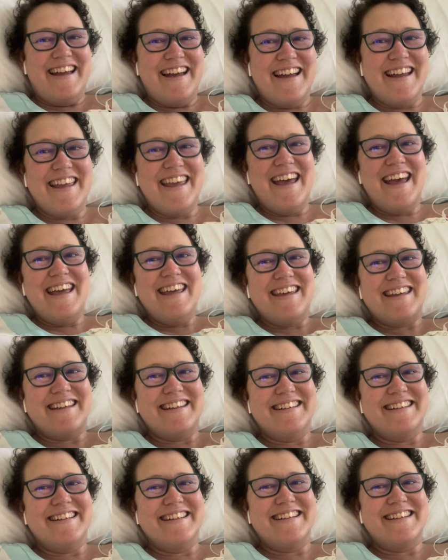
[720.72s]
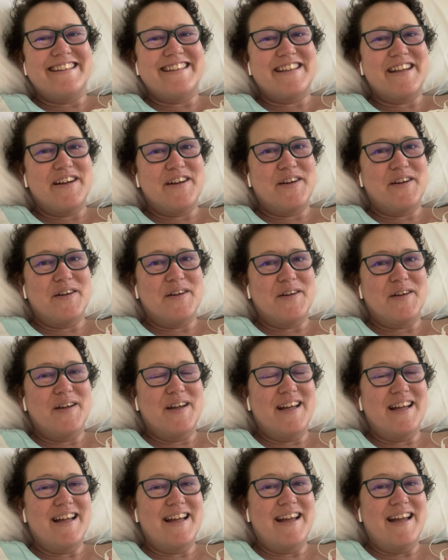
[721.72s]
Okay, so
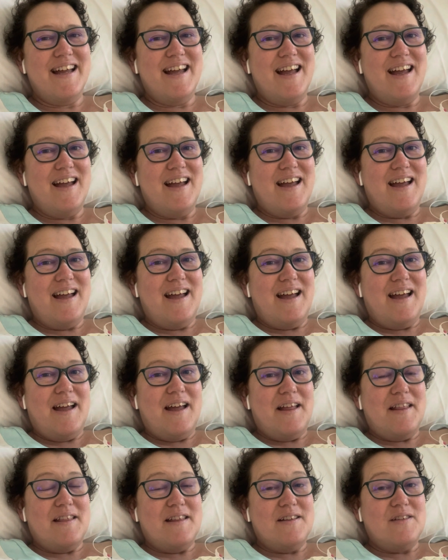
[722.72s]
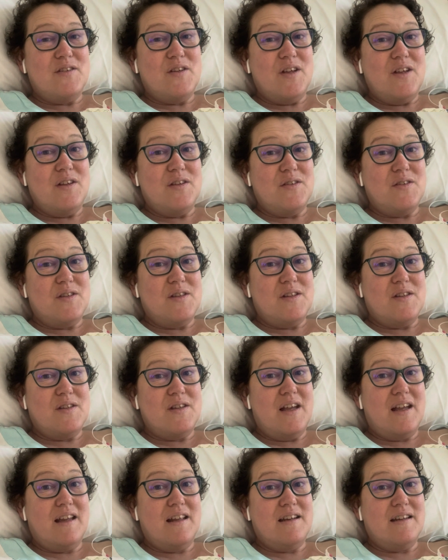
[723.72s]
this is the
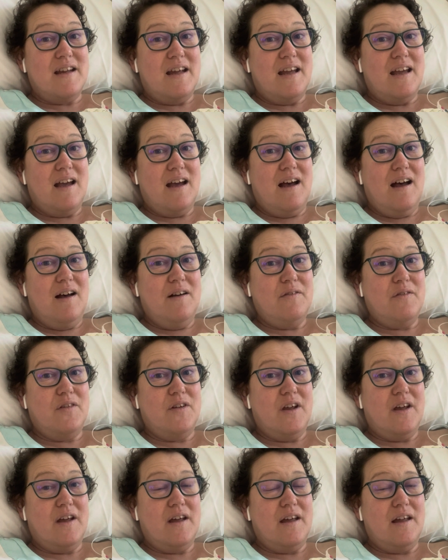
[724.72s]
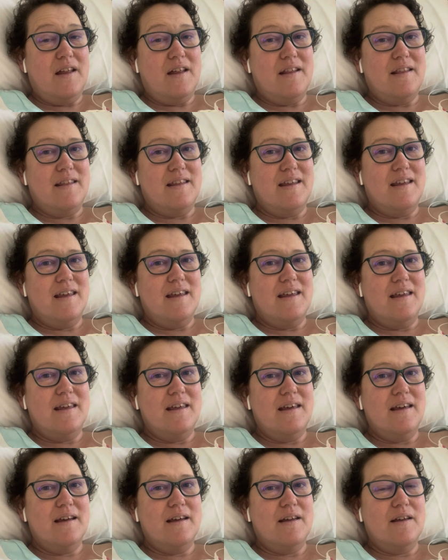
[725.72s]
second day after
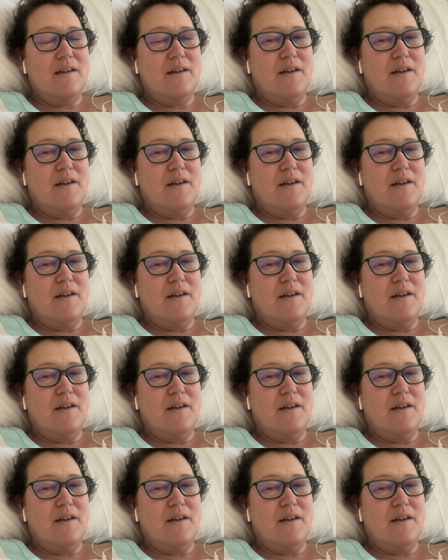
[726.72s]
the